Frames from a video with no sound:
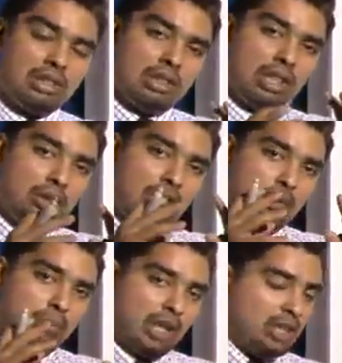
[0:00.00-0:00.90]
They could
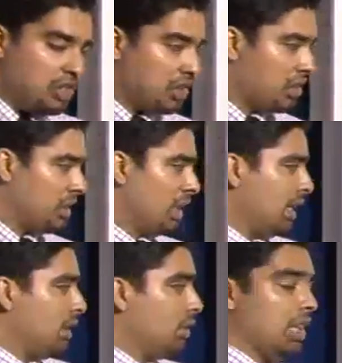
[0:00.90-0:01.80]
have branches.
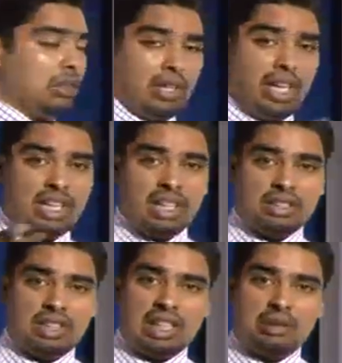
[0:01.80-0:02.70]
You could have area
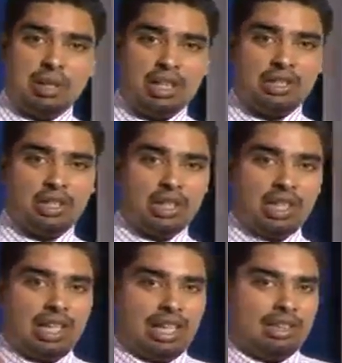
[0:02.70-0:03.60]
sales manager
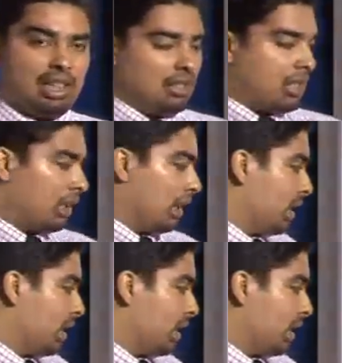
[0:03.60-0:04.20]
and things like that.